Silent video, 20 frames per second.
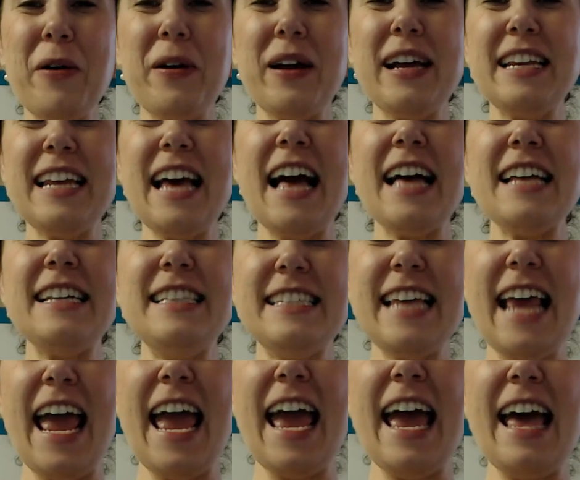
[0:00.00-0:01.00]
dot
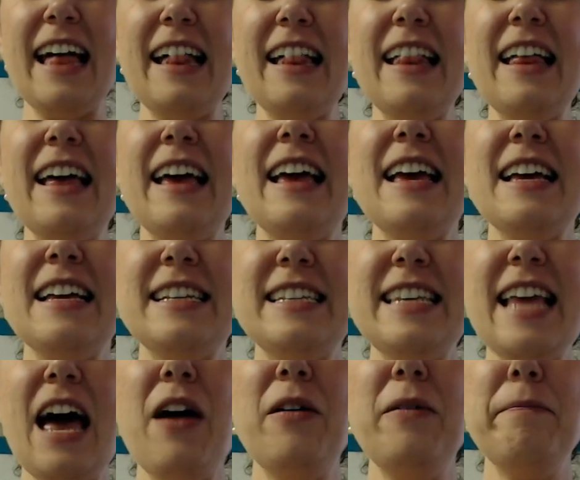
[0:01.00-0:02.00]
tail? Down
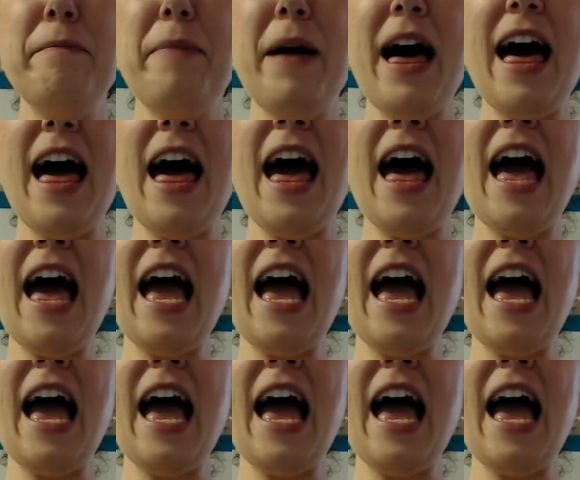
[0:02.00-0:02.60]
by